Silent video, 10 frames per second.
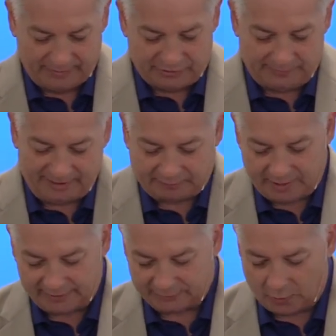to be
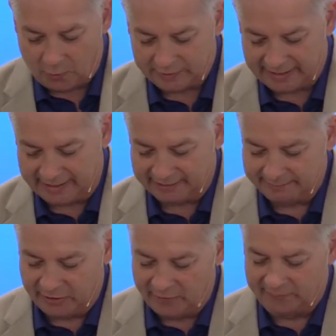throughout the whole kingdom,
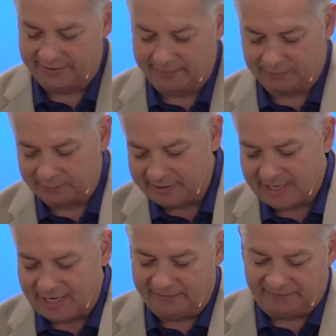and over them 3
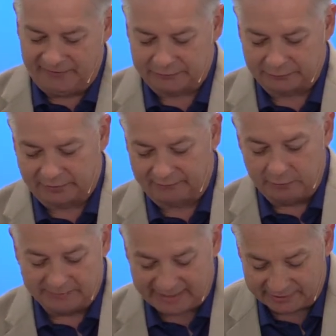high officials, of
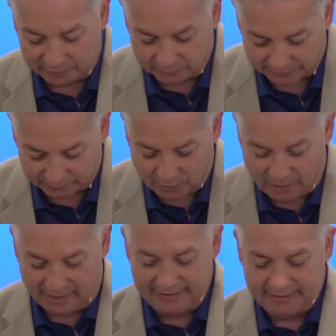whom Daniel was
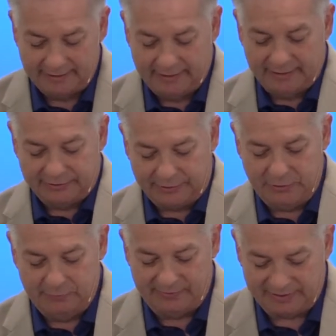one, to
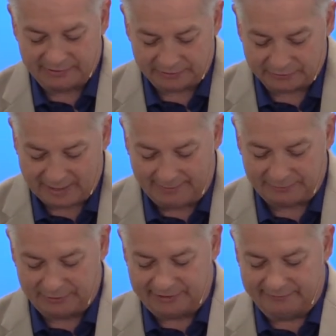whom these satraps
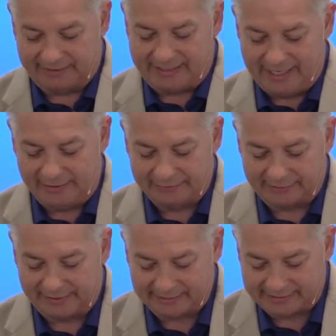should give account, so
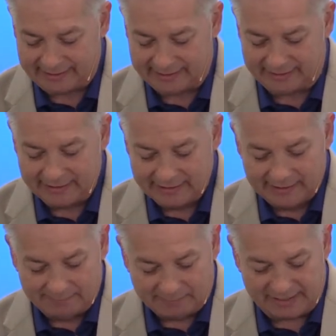that the king
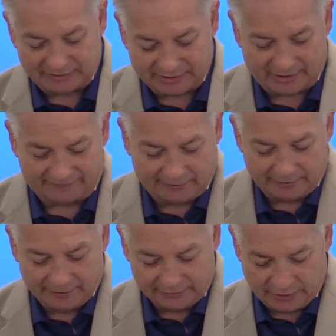might
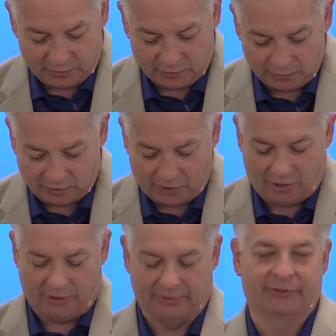suffer no
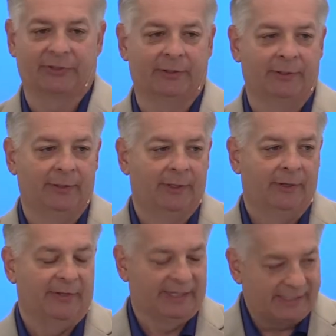loss.
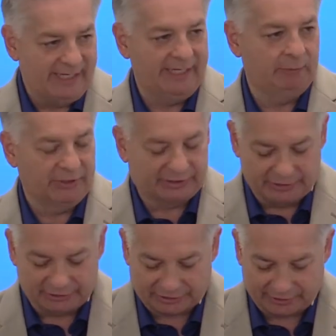The king was
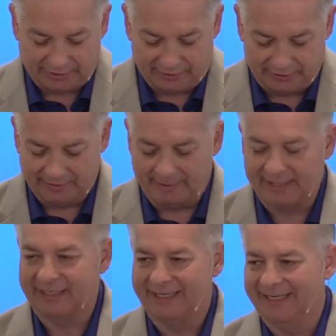concerned
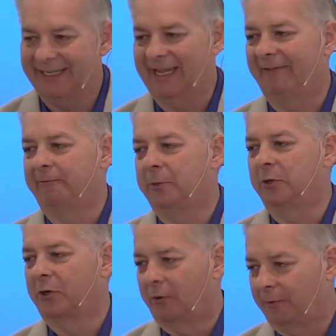about the
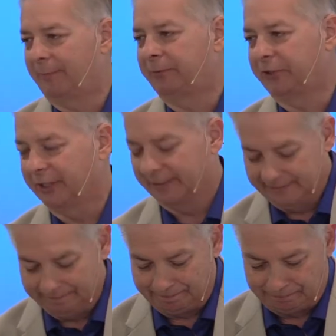inevitable corruption